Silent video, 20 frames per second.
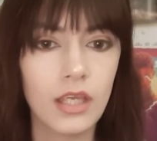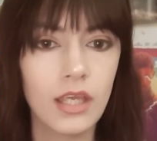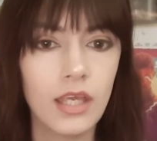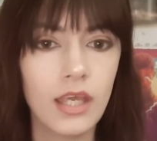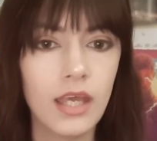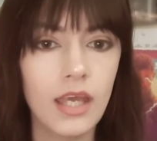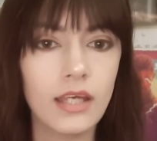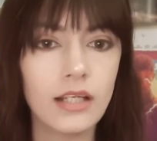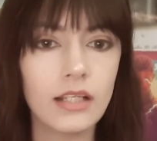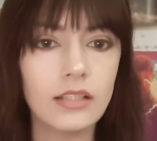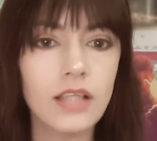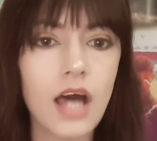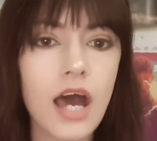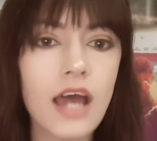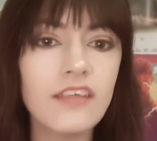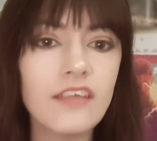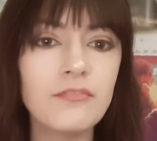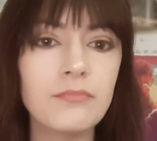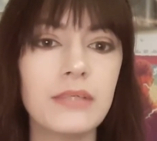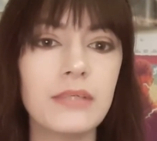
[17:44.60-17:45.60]
And a lot
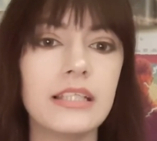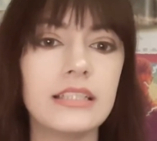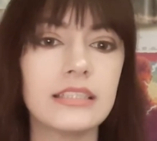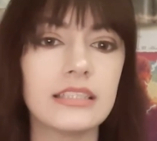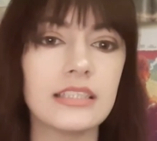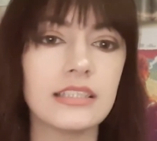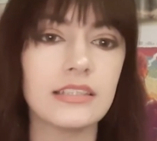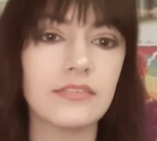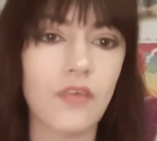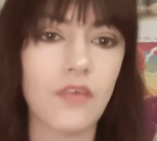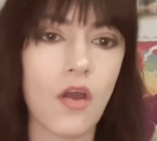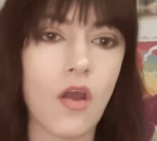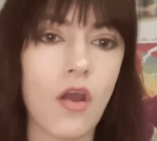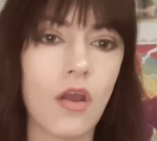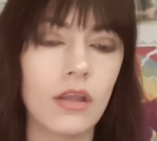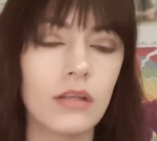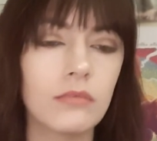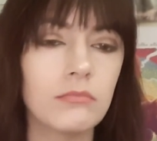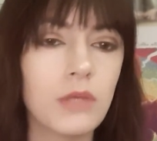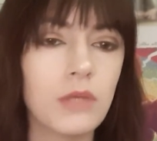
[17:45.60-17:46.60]
of pieces of
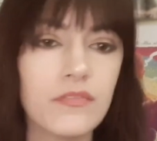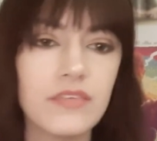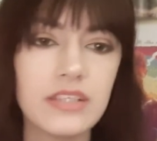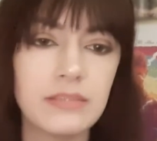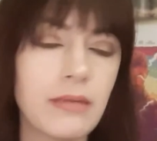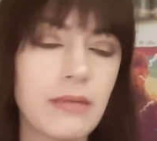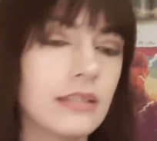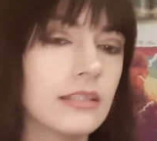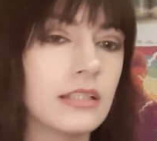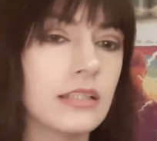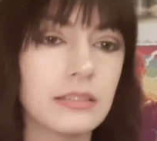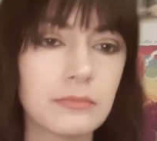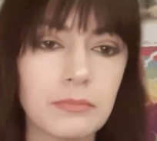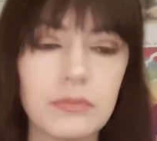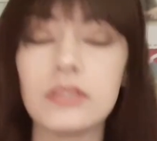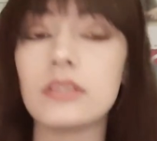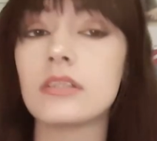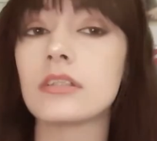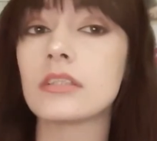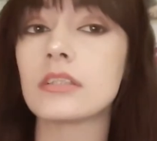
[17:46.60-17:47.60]
art, movies, paintings,
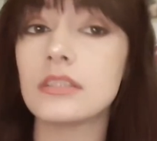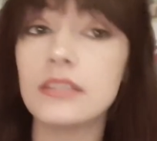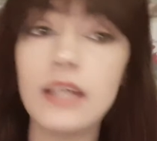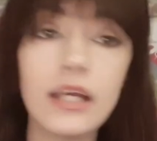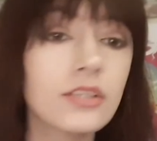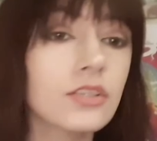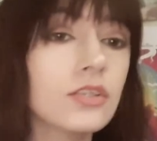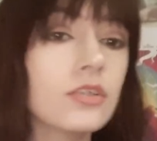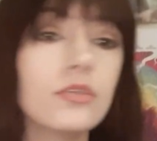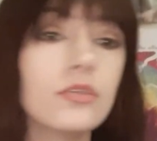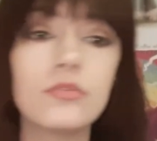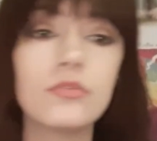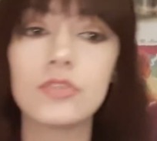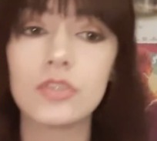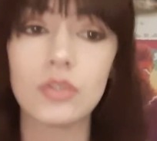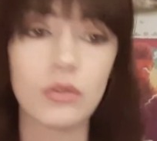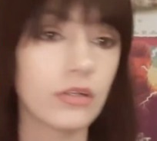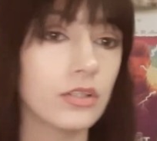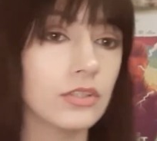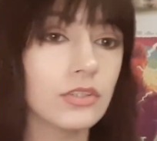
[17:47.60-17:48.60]
books, statues,
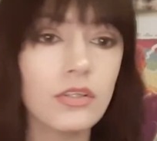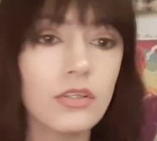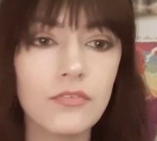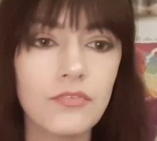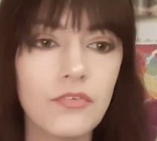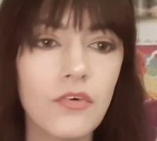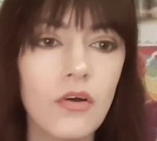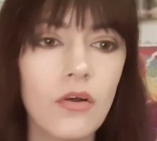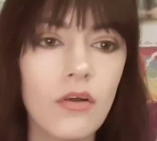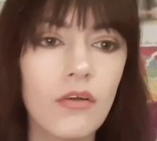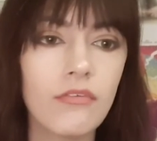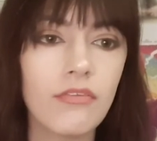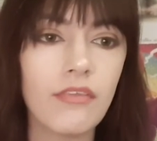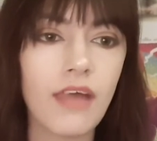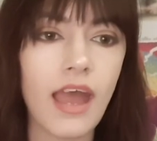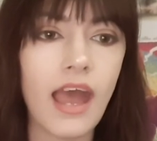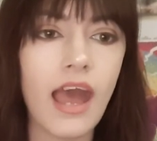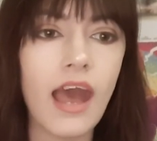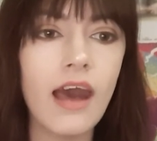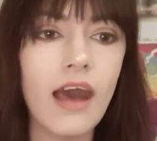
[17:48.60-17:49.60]
so on and so forth,
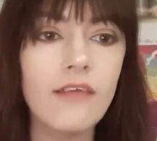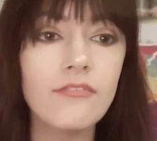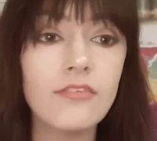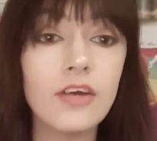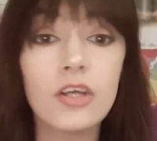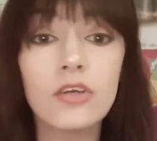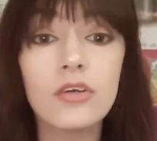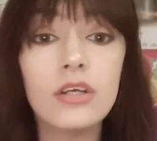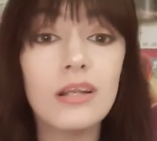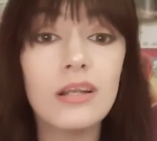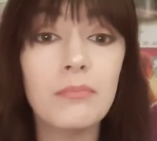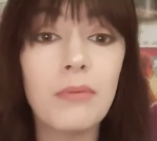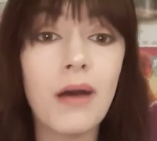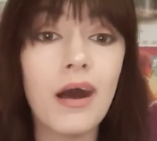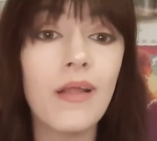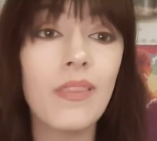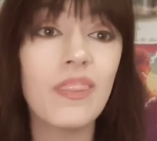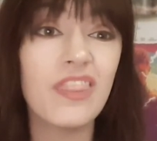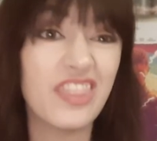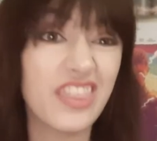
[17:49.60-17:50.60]
have agreed
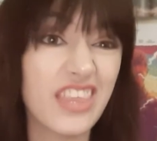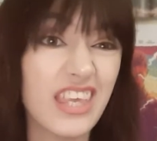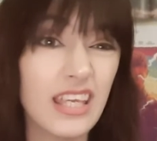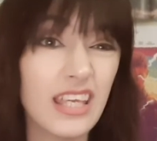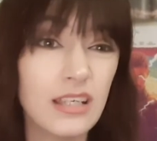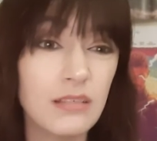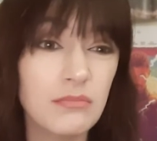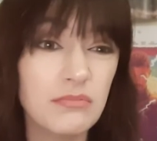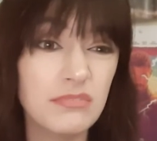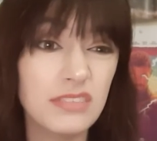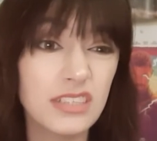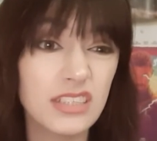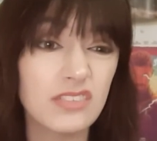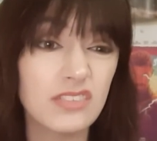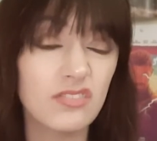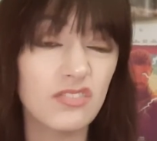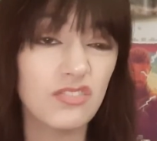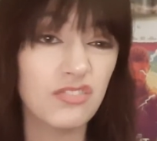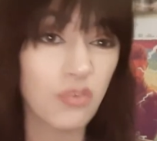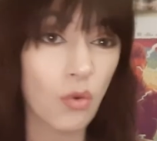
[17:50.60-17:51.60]
upon themes
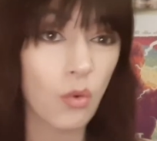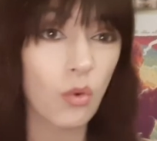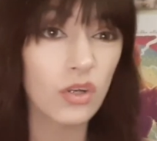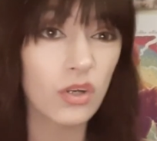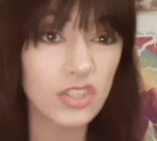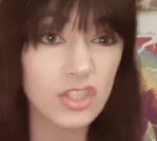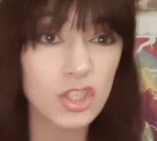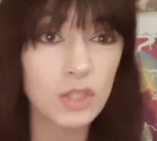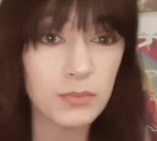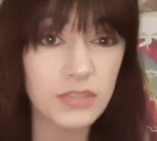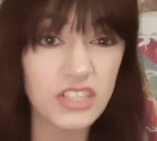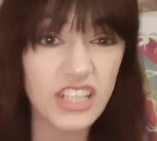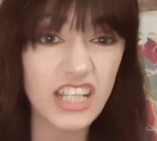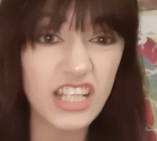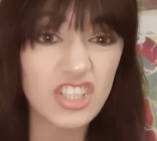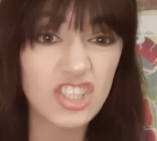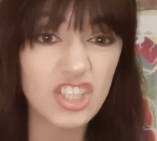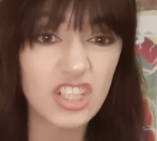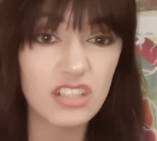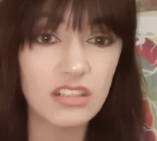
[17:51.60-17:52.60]
for
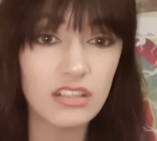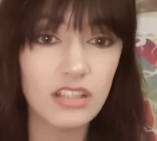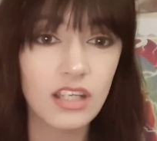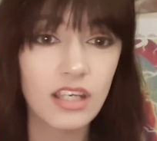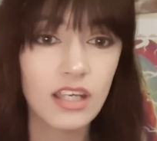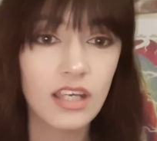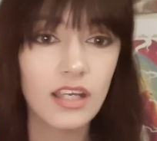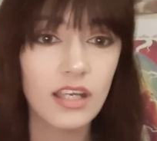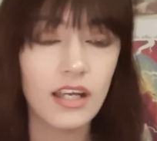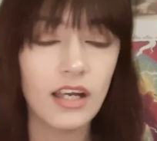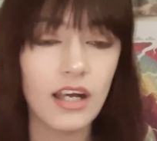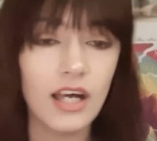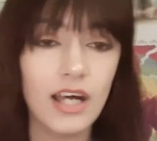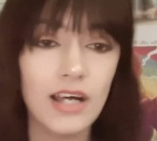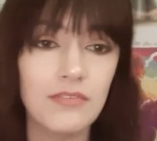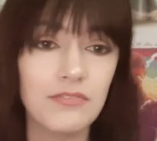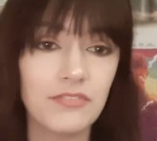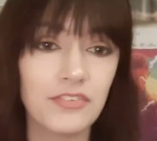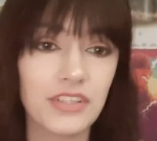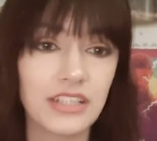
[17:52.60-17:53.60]
interpretation.
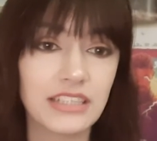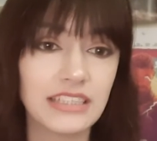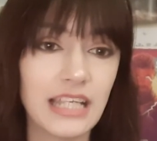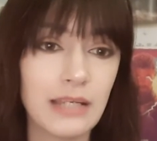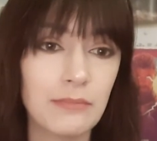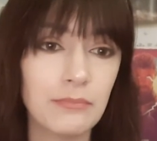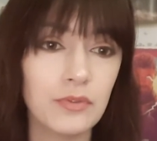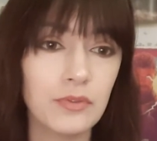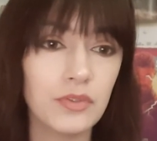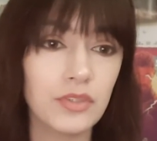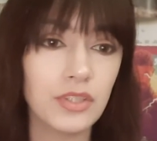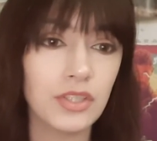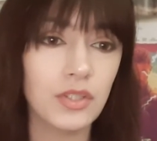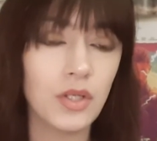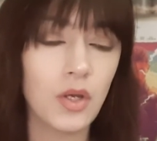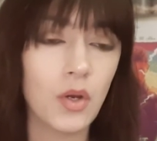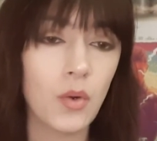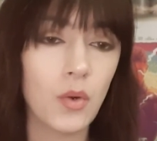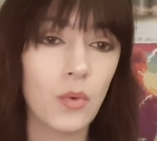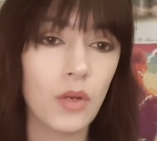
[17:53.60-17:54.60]
For example, you
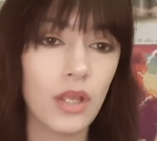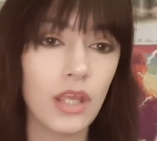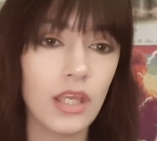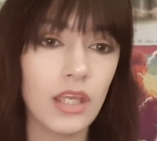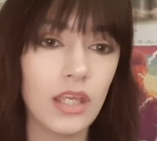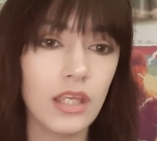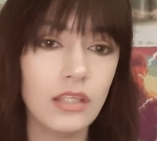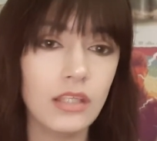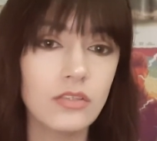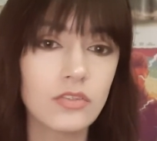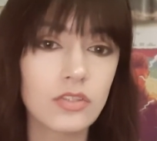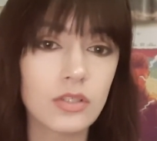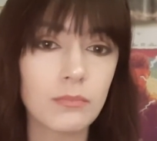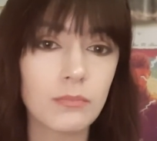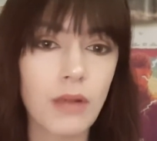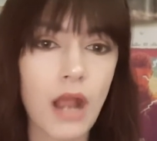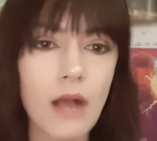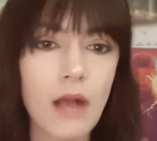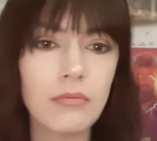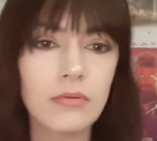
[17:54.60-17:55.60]
know, you should
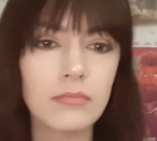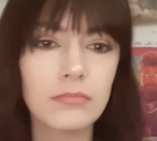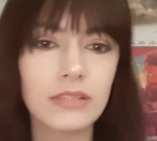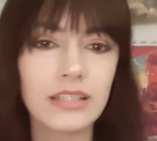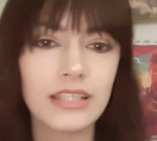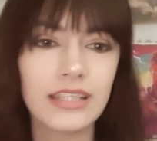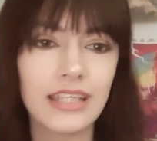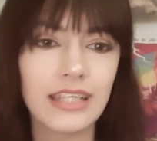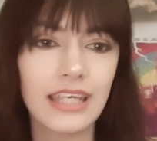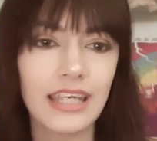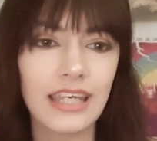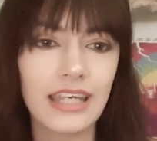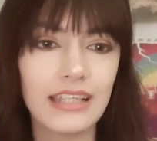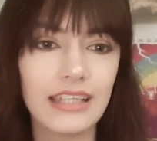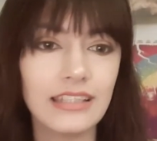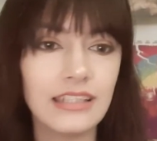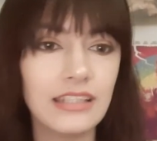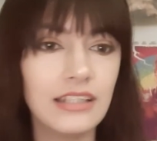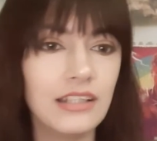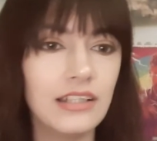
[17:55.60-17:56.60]
probably
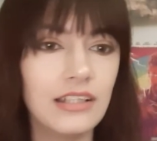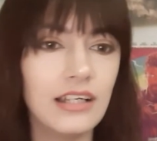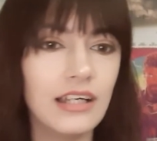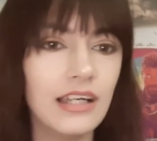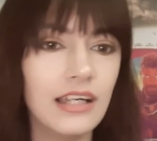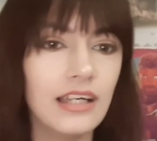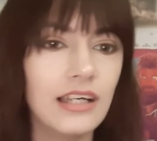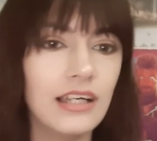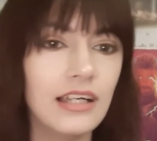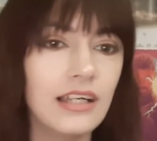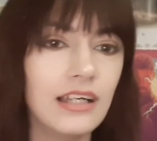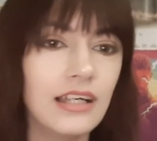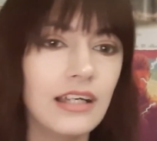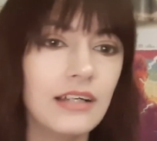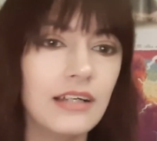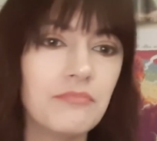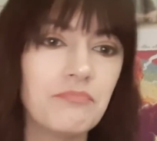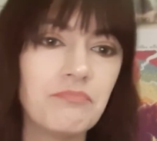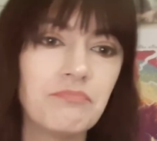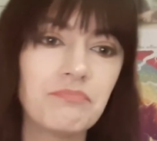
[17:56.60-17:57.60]
get, you know,